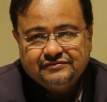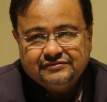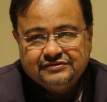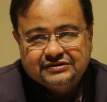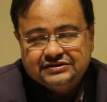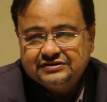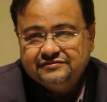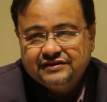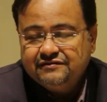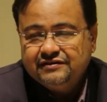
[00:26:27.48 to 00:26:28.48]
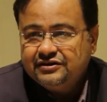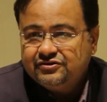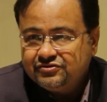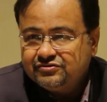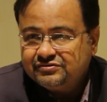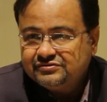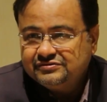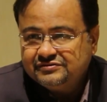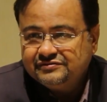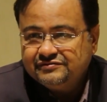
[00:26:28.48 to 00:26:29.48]
this is very, very true.
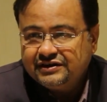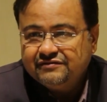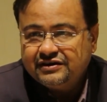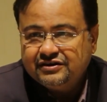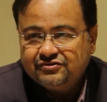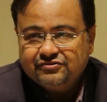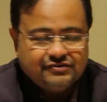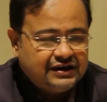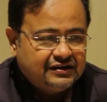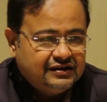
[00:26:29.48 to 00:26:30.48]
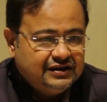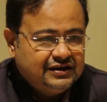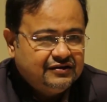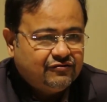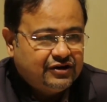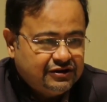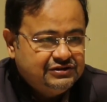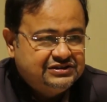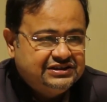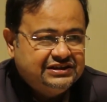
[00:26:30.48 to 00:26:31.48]
Very, very true. And what
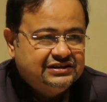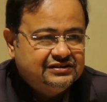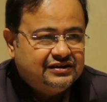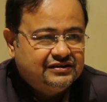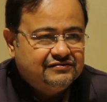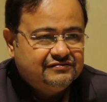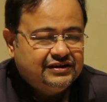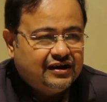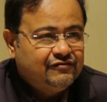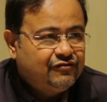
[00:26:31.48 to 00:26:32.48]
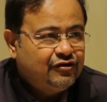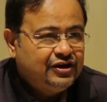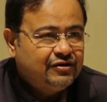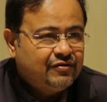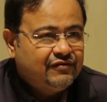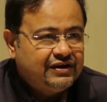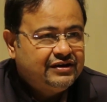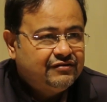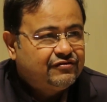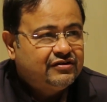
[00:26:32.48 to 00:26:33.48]
you see, the unfolding of a very
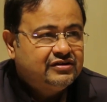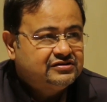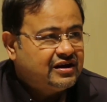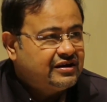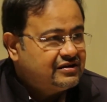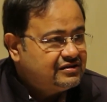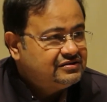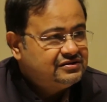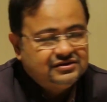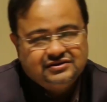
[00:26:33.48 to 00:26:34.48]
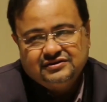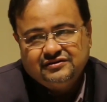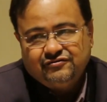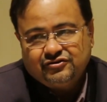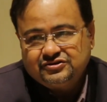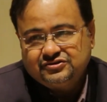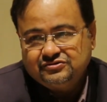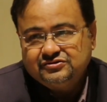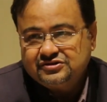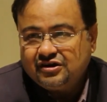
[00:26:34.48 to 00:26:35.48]
different design for
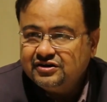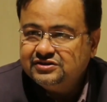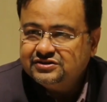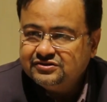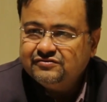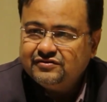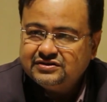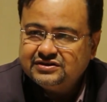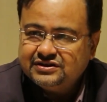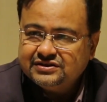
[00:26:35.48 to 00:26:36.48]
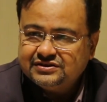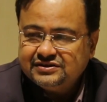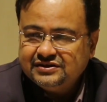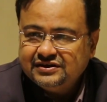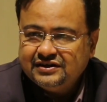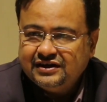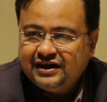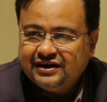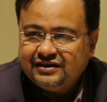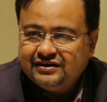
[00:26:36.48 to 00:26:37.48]
schools, colleges, universities,
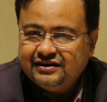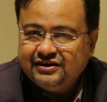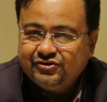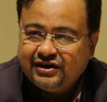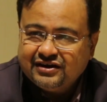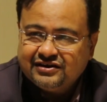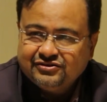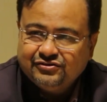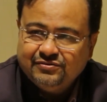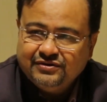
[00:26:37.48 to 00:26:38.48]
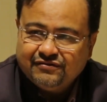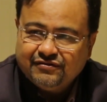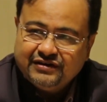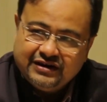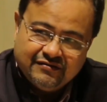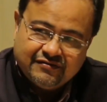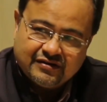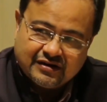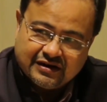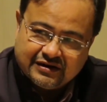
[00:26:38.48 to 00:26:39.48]
and educators will be of a very
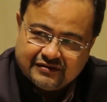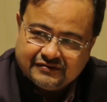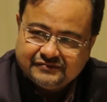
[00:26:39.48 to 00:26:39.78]
different kind